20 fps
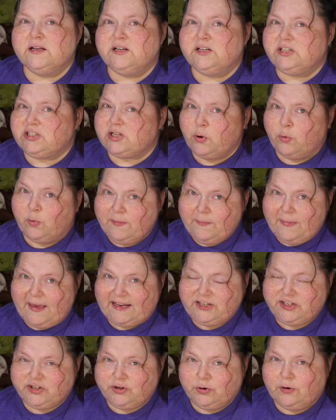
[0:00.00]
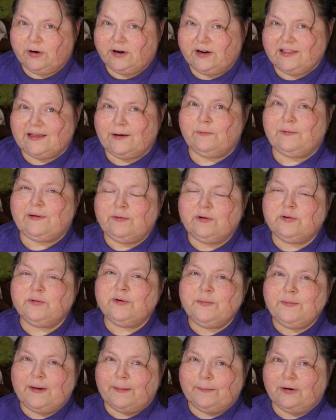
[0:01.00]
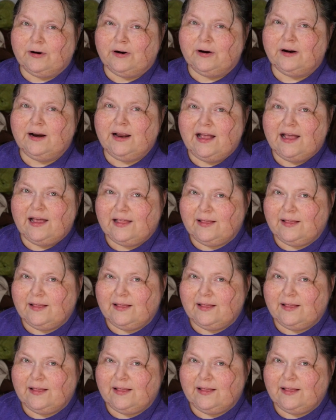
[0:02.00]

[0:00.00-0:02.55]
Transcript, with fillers: So, we made sure that we would remember